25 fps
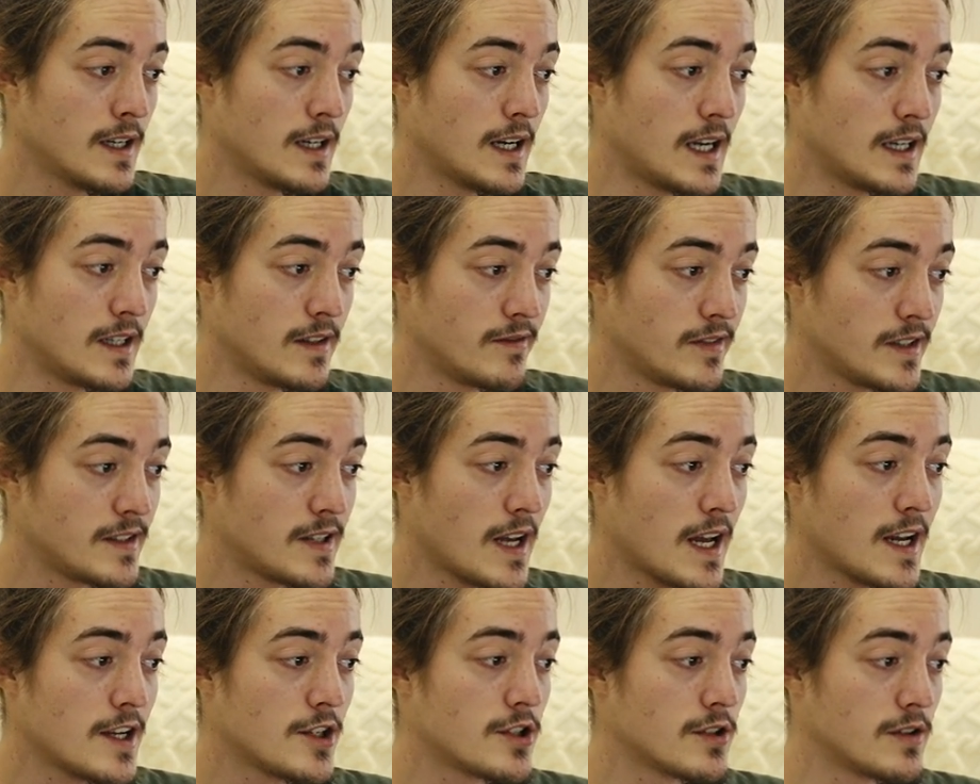An
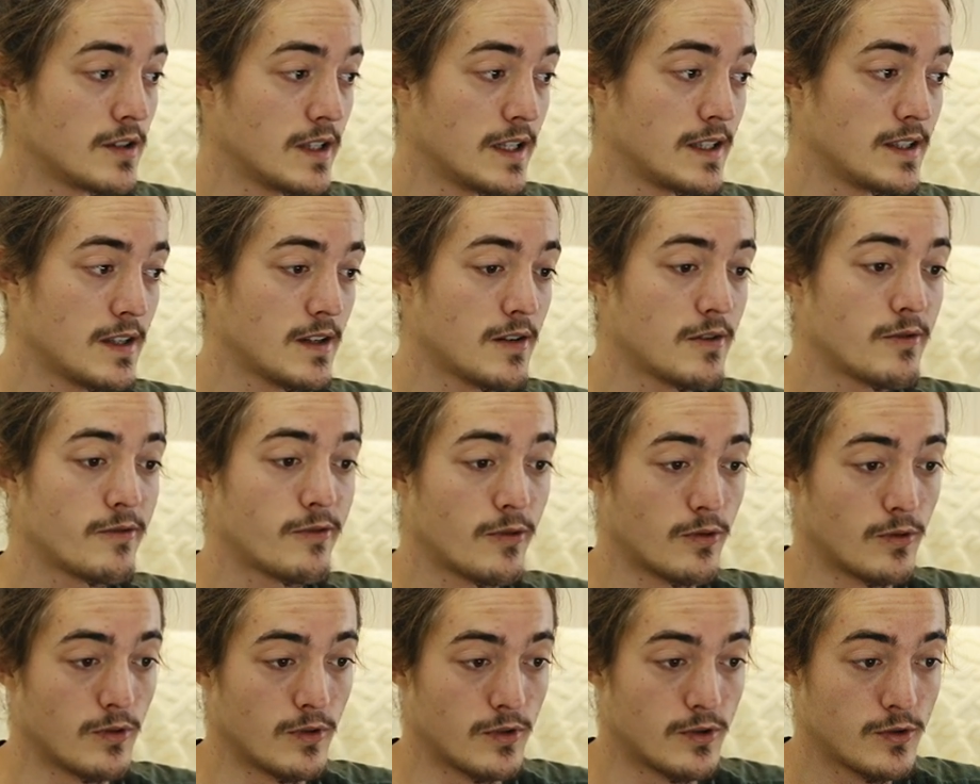invitation letter
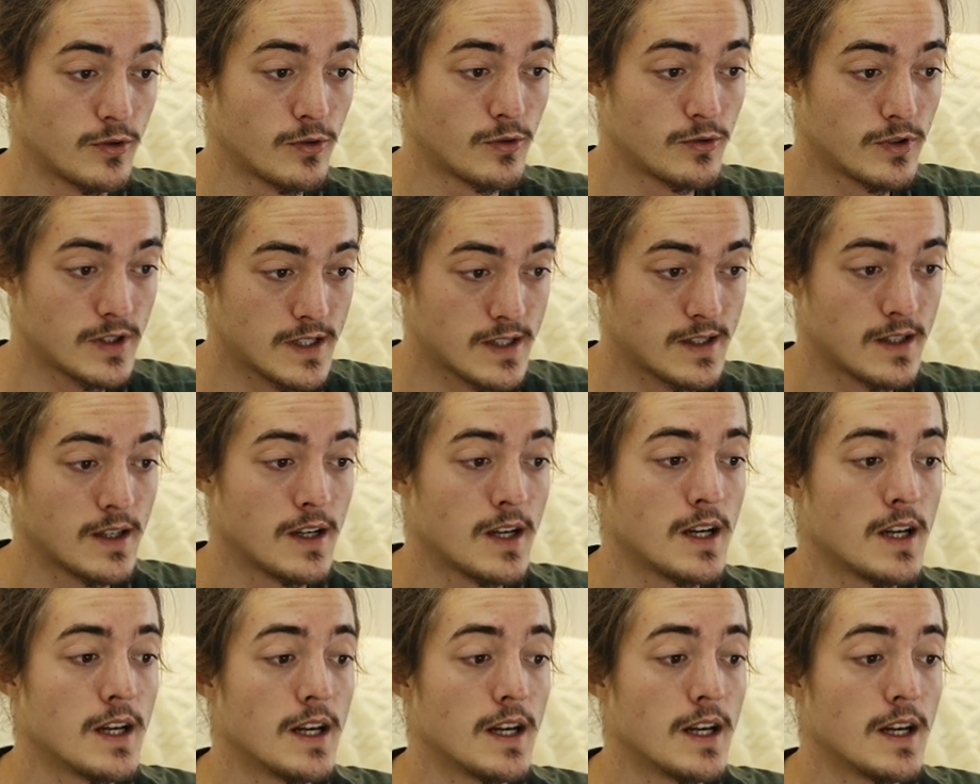for tourists